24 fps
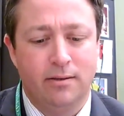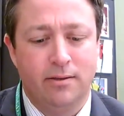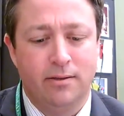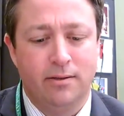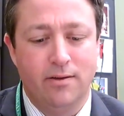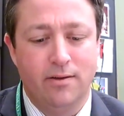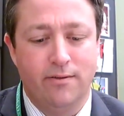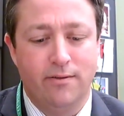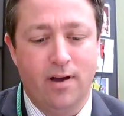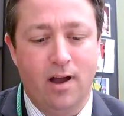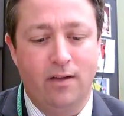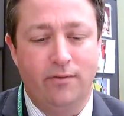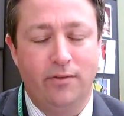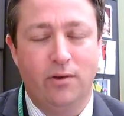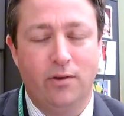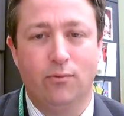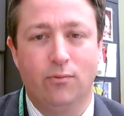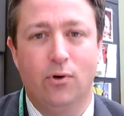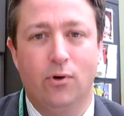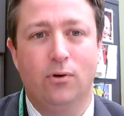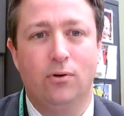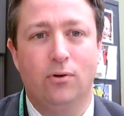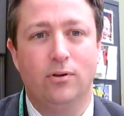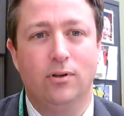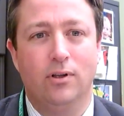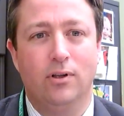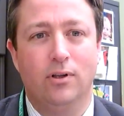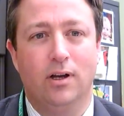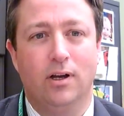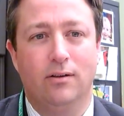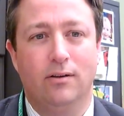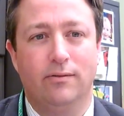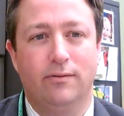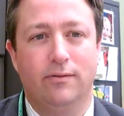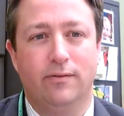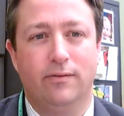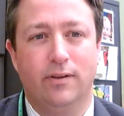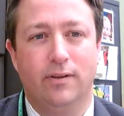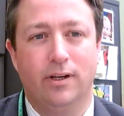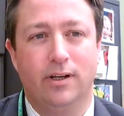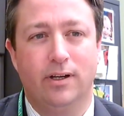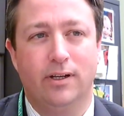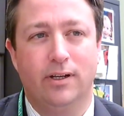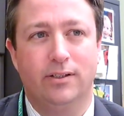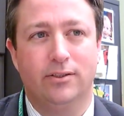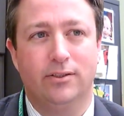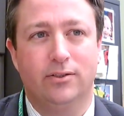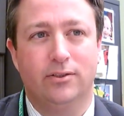the evolving role of
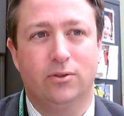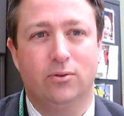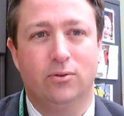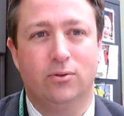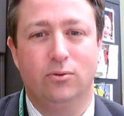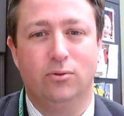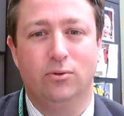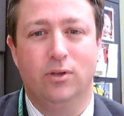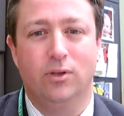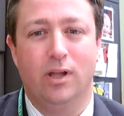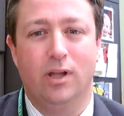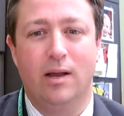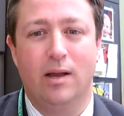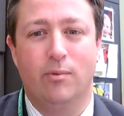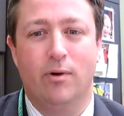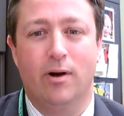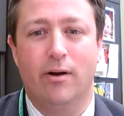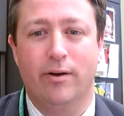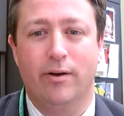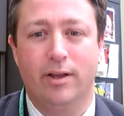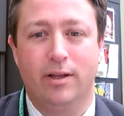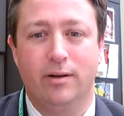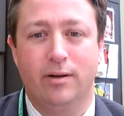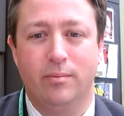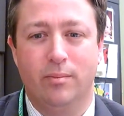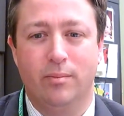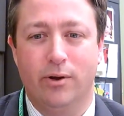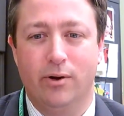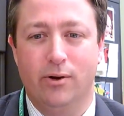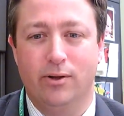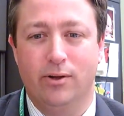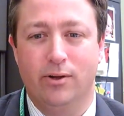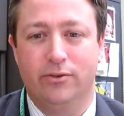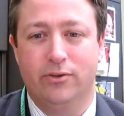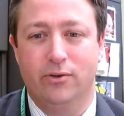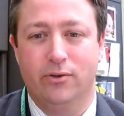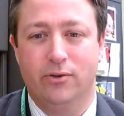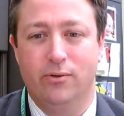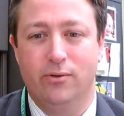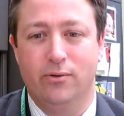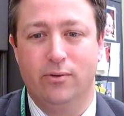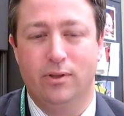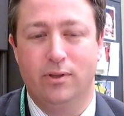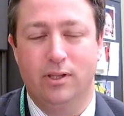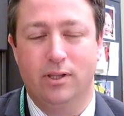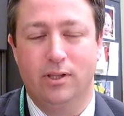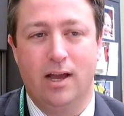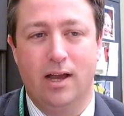the school librarian, but
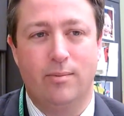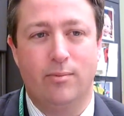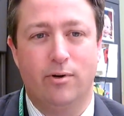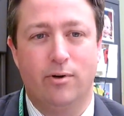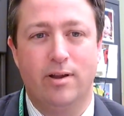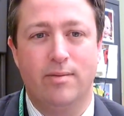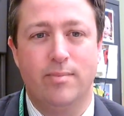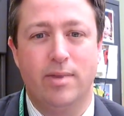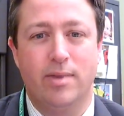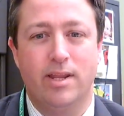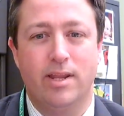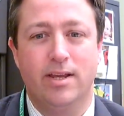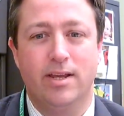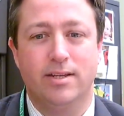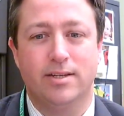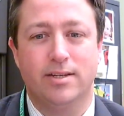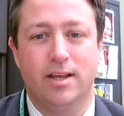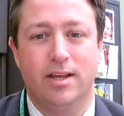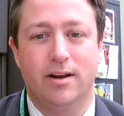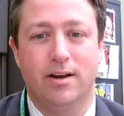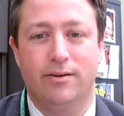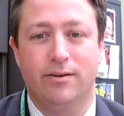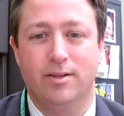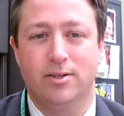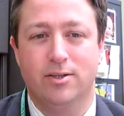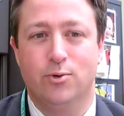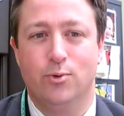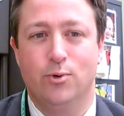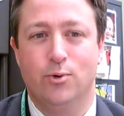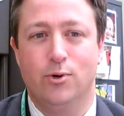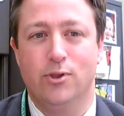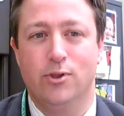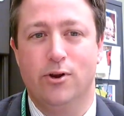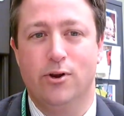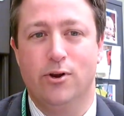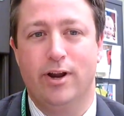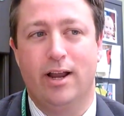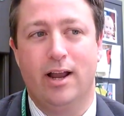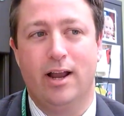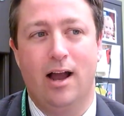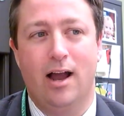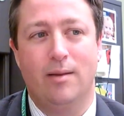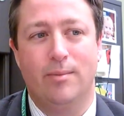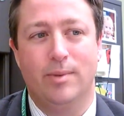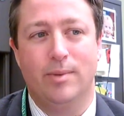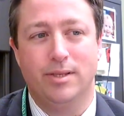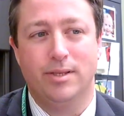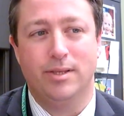also the library media center into a learning
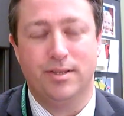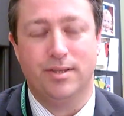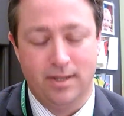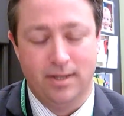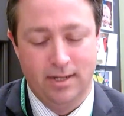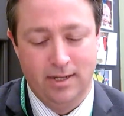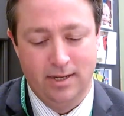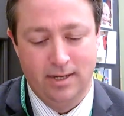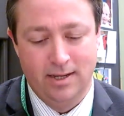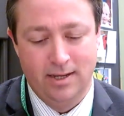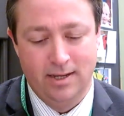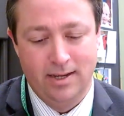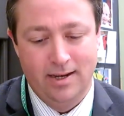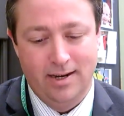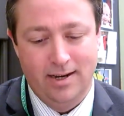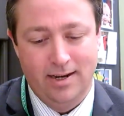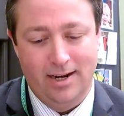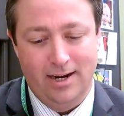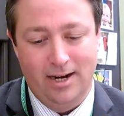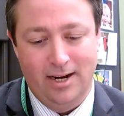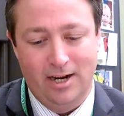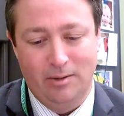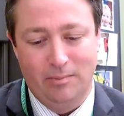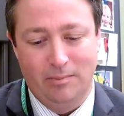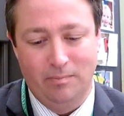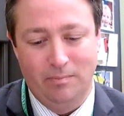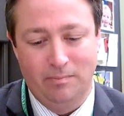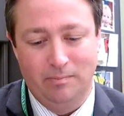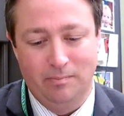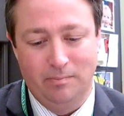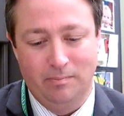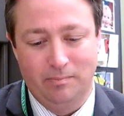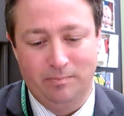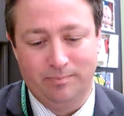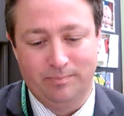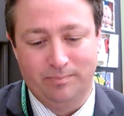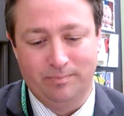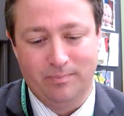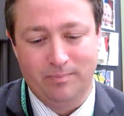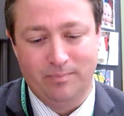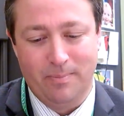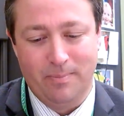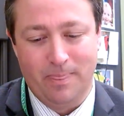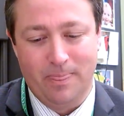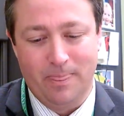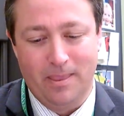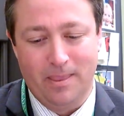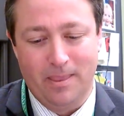commons. The
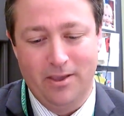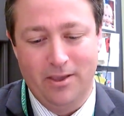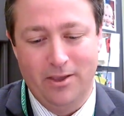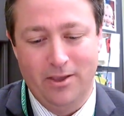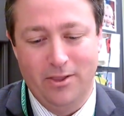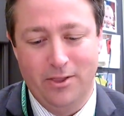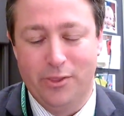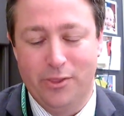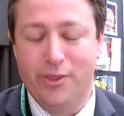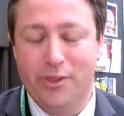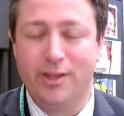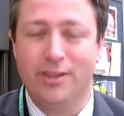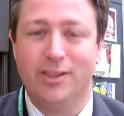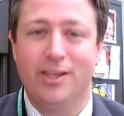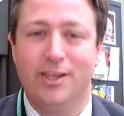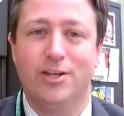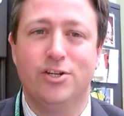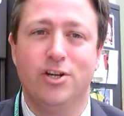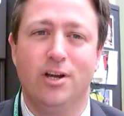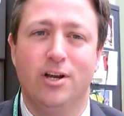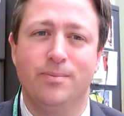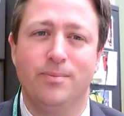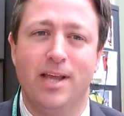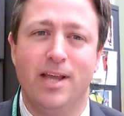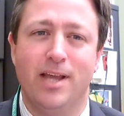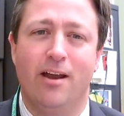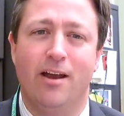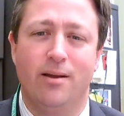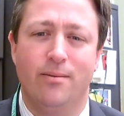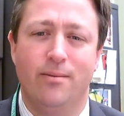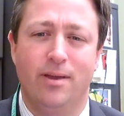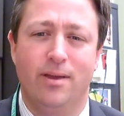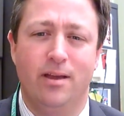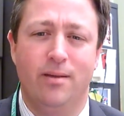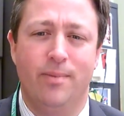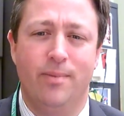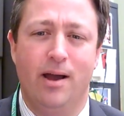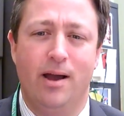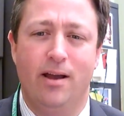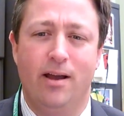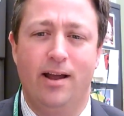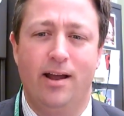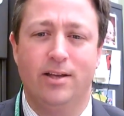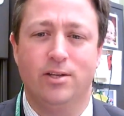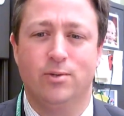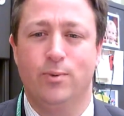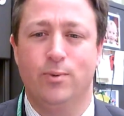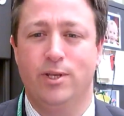thing that jumps out at me
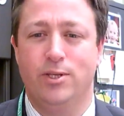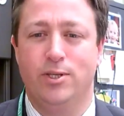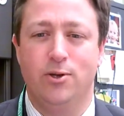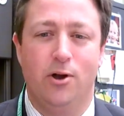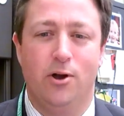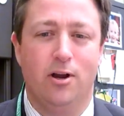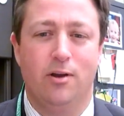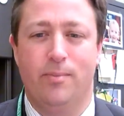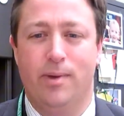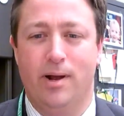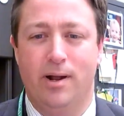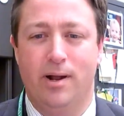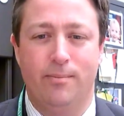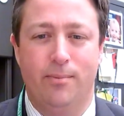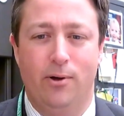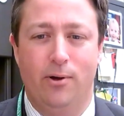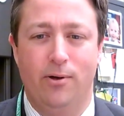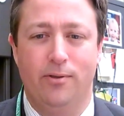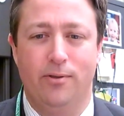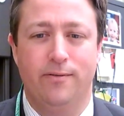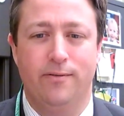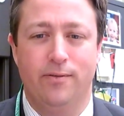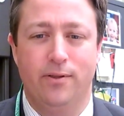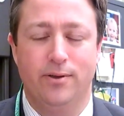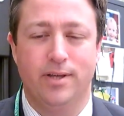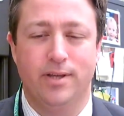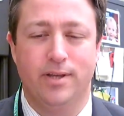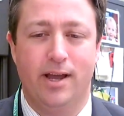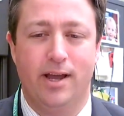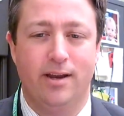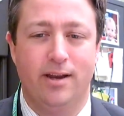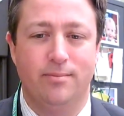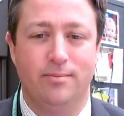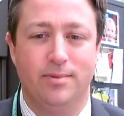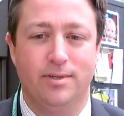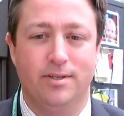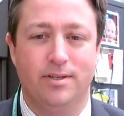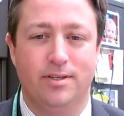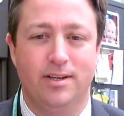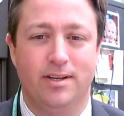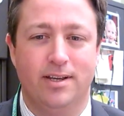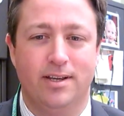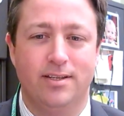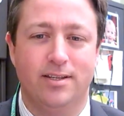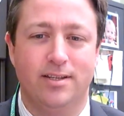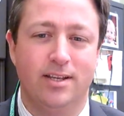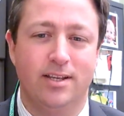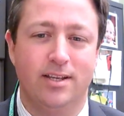about as we talk about both of those items
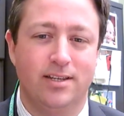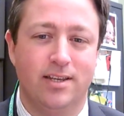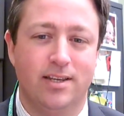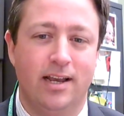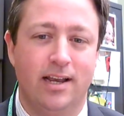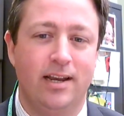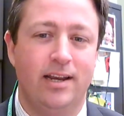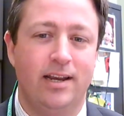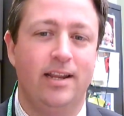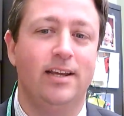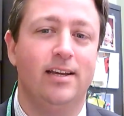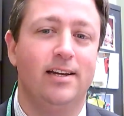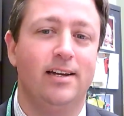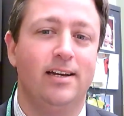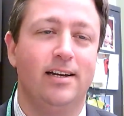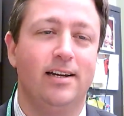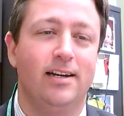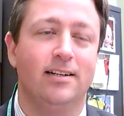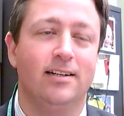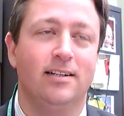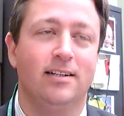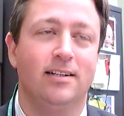is this idea